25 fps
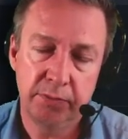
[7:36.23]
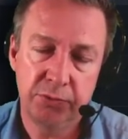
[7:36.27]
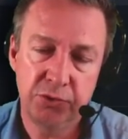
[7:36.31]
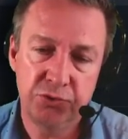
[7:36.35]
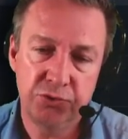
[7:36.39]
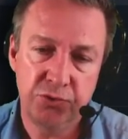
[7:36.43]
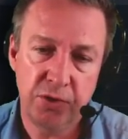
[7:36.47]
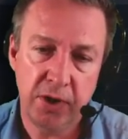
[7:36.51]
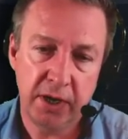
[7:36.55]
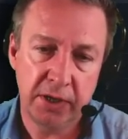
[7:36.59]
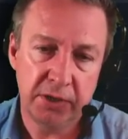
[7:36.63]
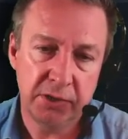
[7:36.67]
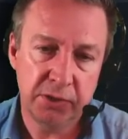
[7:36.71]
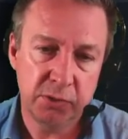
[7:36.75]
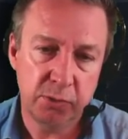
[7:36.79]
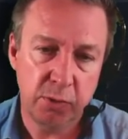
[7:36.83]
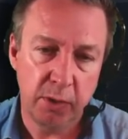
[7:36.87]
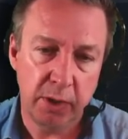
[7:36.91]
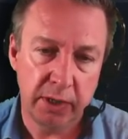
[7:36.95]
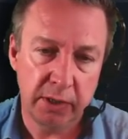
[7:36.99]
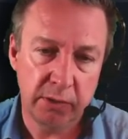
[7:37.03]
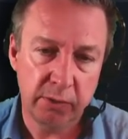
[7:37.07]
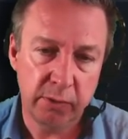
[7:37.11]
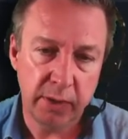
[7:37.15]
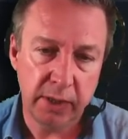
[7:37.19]
tracks
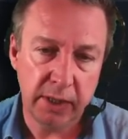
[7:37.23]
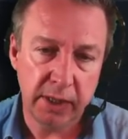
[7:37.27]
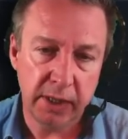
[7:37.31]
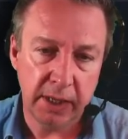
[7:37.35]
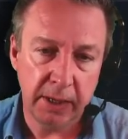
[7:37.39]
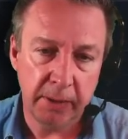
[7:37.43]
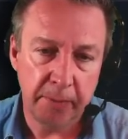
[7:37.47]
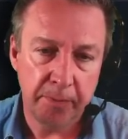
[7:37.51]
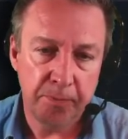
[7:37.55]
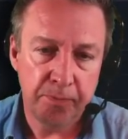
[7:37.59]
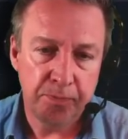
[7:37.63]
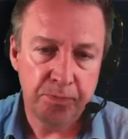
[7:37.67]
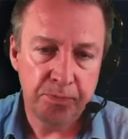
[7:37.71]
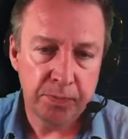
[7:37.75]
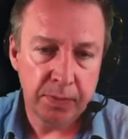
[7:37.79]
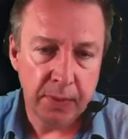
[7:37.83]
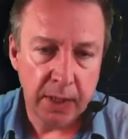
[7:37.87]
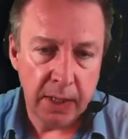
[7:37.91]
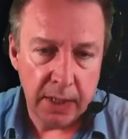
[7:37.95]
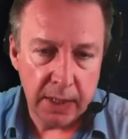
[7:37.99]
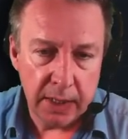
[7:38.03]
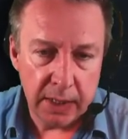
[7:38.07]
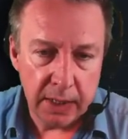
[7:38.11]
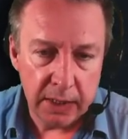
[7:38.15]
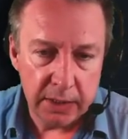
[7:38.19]
quite quickly.
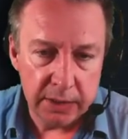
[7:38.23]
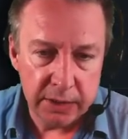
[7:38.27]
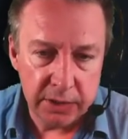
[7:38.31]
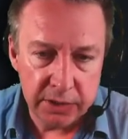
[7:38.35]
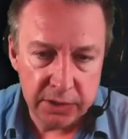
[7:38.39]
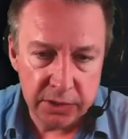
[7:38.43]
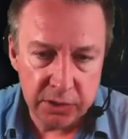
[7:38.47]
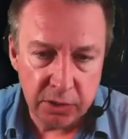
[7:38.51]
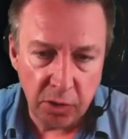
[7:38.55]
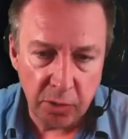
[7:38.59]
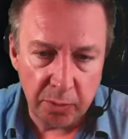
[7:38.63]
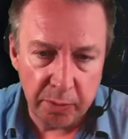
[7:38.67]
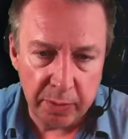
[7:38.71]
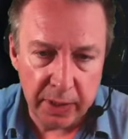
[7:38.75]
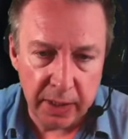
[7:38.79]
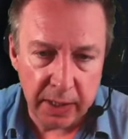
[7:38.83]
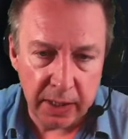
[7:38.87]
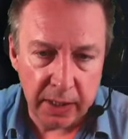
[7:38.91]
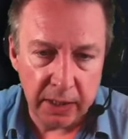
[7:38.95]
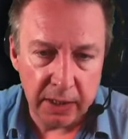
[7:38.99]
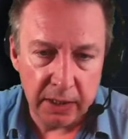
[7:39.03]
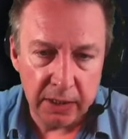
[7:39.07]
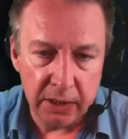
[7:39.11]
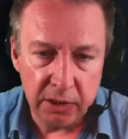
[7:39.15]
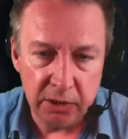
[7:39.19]
At the top
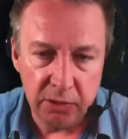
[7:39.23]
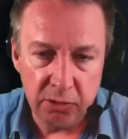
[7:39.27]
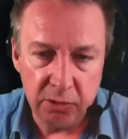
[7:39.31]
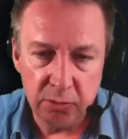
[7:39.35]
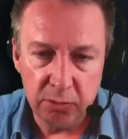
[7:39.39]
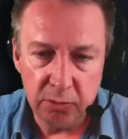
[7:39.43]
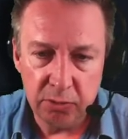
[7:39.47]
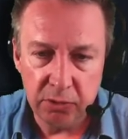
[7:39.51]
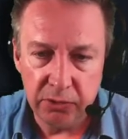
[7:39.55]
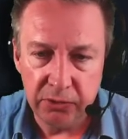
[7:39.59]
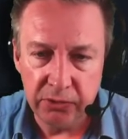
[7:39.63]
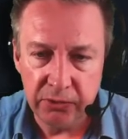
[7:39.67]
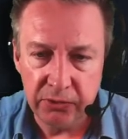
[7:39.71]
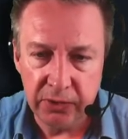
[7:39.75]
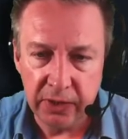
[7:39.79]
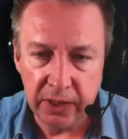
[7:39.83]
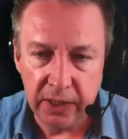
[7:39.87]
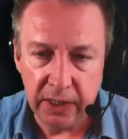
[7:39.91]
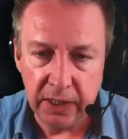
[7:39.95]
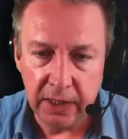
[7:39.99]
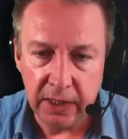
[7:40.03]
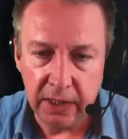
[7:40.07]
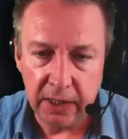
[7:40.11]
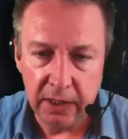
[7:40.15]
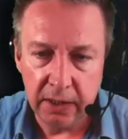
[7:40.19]
here you will
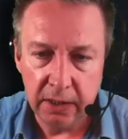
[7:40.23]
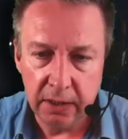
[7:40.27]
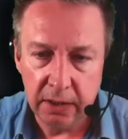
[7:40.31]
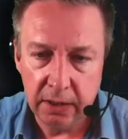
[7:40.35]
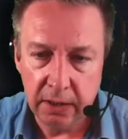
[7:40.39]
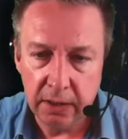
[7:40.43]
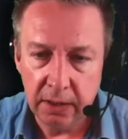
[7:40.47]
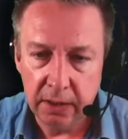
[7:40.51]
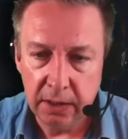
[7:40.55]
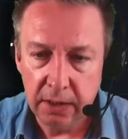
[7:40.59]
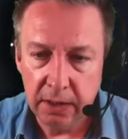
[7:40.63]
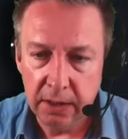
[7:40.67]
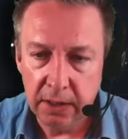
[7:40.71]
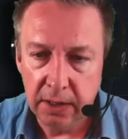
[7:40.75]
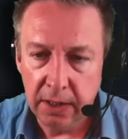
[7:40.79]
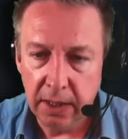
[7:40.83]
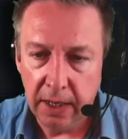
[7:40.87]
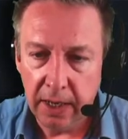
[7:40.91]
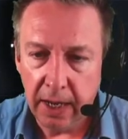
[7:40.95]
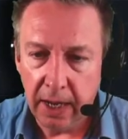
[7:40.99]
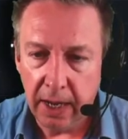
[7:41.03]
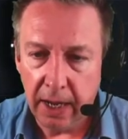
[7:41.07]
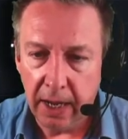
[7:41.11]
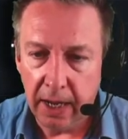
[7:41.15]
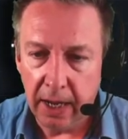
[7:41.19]
see
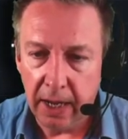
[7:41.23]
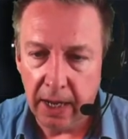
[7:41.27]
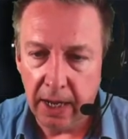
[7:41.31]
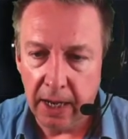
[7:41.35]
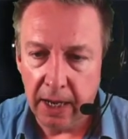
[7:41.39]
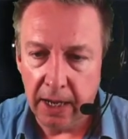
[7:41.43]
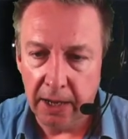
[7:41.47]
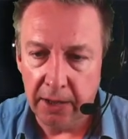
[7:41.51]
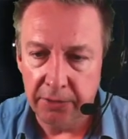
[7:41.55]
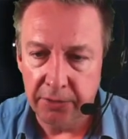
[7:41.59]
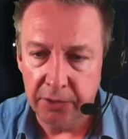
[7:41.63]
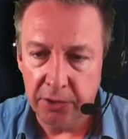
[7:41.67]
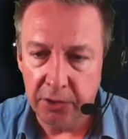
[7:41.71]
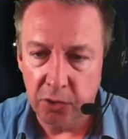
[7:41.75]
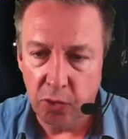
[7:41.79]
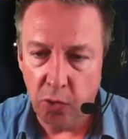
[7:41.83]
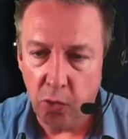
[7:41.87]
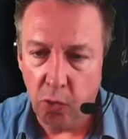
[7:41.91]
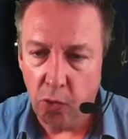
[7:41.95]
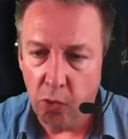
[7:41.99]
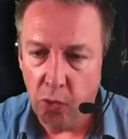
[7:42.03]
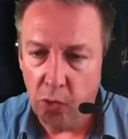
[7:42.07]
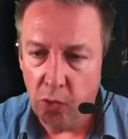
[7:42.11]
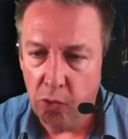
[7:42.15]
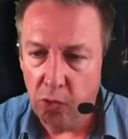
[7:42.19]
that
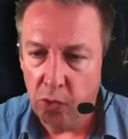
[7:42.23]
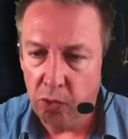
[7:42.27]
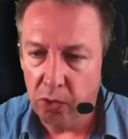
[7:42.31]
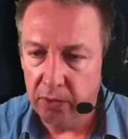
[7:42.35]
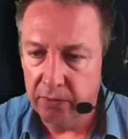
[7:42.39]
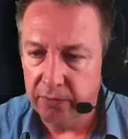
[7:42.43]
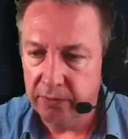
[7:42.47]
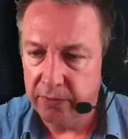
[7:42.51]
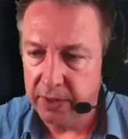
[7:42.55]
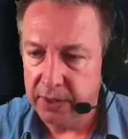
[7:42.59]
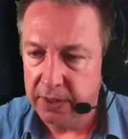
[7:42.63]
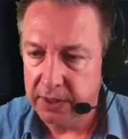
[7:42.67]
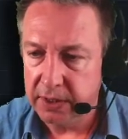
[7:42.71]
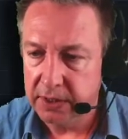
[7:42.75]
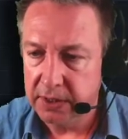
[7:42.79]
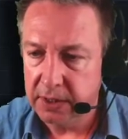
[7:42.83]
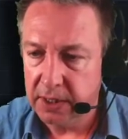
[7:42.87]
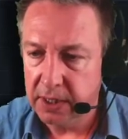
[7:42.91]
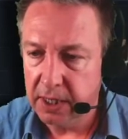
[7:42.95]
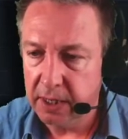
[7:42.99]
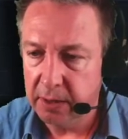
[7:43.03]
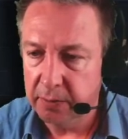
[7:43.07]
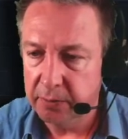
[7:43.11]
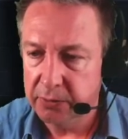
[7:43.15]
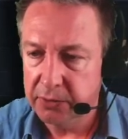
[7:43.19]
all of these
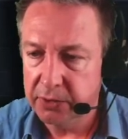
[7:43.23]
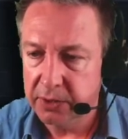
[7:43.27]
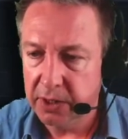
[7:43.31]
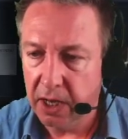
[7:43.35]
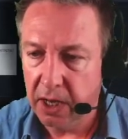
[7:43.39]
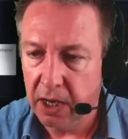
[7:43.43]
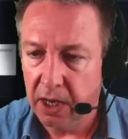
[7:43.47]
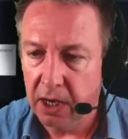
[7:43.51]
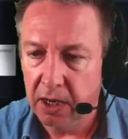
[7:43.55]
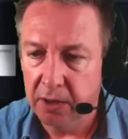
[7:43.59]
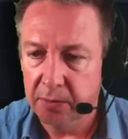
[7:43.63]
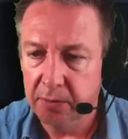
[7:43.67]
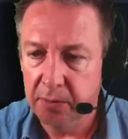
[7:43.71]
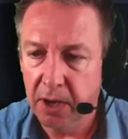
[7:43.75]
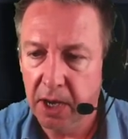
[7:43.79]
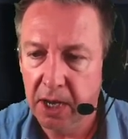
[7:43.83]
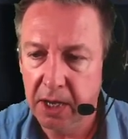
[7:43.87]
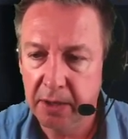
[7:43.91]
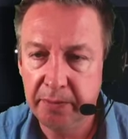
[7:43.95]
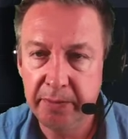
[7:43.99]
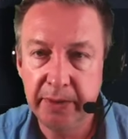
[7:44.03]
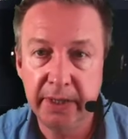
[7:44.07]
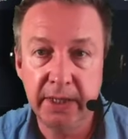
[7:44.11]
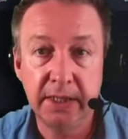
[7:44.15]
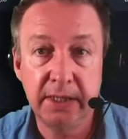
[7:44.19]
clips are my
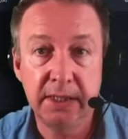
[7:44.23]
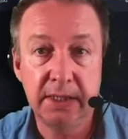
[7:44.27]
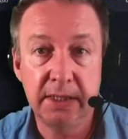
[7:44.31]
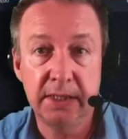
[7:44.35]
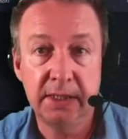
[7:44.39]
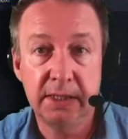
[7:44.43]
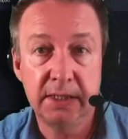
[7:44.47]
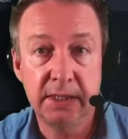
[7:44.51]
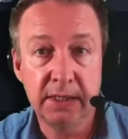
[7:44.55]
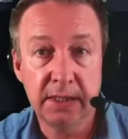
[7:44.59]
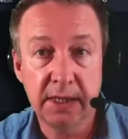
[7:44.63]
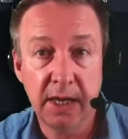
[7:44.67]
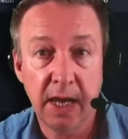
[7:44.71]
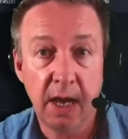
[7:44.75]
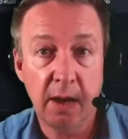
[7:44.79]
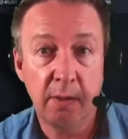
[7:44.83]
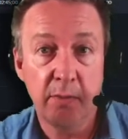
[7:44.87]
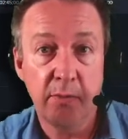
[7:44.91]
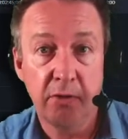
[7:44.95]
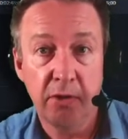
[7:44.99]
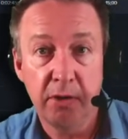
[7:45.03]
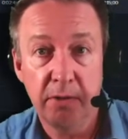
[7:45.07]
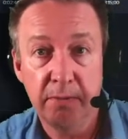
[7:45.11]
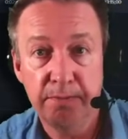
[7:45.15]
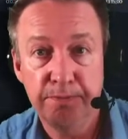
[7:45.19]
pieces to
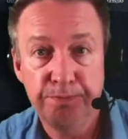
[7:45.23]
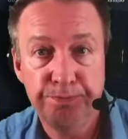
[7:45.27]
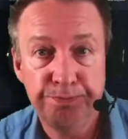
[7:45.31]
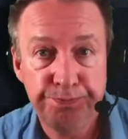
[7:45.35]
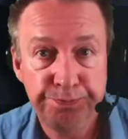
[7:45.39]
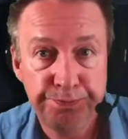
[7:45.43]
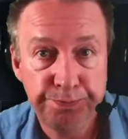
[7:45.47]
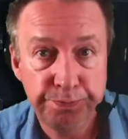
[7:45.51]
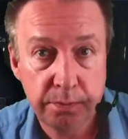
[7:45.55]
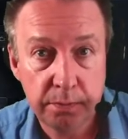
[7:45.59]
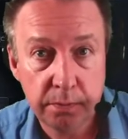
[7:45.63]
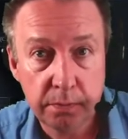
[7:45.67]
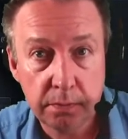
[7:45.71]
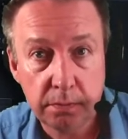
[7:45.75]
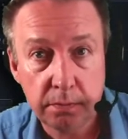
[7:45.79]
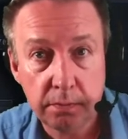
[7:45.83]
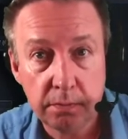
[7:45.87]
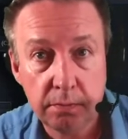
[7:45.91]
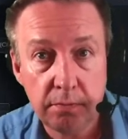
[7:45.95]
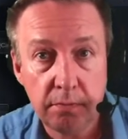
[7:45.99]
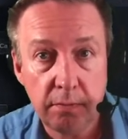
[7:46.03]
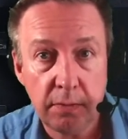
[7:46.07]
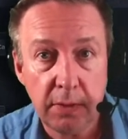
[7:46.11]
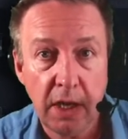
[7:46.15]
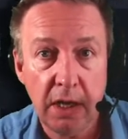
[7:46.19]
camera,
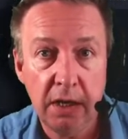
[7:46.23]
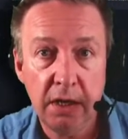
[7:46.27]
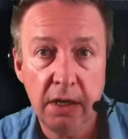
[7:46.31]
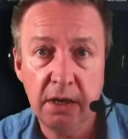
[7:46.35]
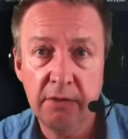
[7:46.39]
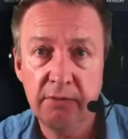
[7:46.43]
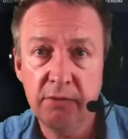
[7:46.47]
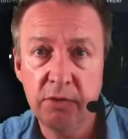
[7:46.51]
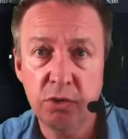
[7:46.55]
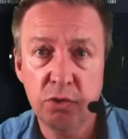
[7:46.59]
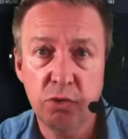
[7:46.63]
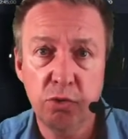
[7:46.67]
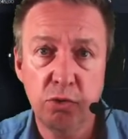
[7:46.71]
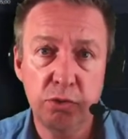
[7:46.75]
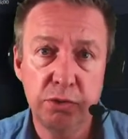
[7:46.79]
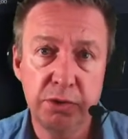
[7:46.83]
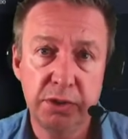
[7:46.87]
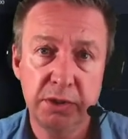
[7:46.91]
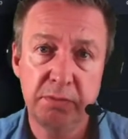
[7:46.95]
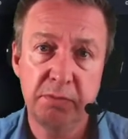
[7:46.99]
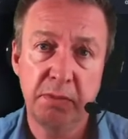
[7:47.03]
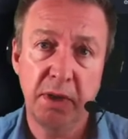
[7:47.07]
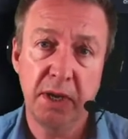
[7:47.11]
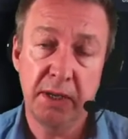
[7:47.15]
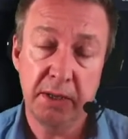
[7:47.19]
and I
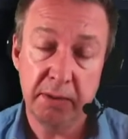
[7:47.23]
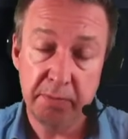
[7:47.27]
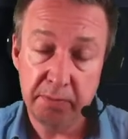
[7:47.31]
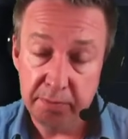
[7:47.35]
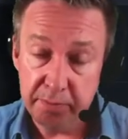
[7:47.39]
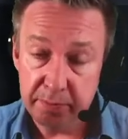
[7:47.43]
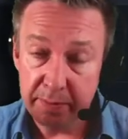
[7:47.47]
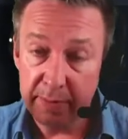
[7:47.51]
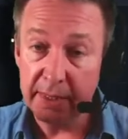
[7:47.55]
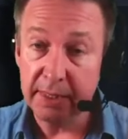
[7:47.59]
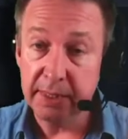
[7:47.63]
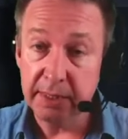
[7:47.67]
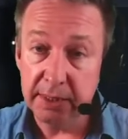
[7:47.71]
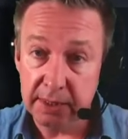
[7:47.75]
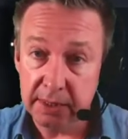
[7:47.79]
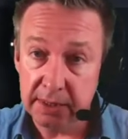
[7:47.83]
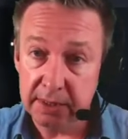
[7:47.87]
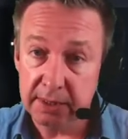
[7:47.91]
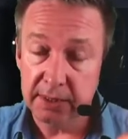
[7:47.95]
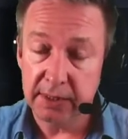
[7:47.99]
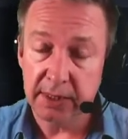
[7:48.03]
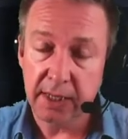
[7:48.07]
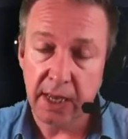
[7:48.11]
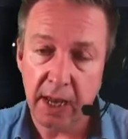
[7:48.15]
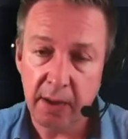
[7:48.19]
recorded my pieces
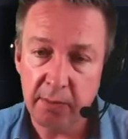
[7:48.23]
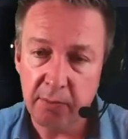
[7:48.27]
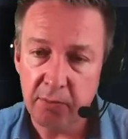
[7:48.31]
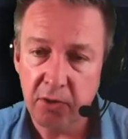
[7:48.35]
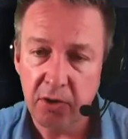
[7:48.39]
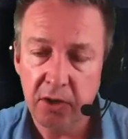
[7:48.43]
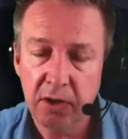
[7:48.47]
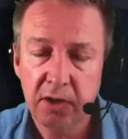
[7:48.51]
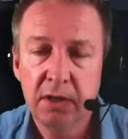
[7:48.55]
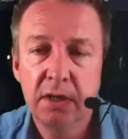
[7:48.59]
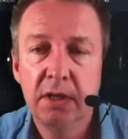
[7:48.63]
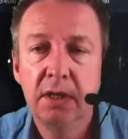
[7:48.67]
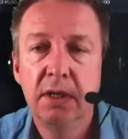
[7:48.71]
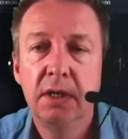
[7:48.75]
to camera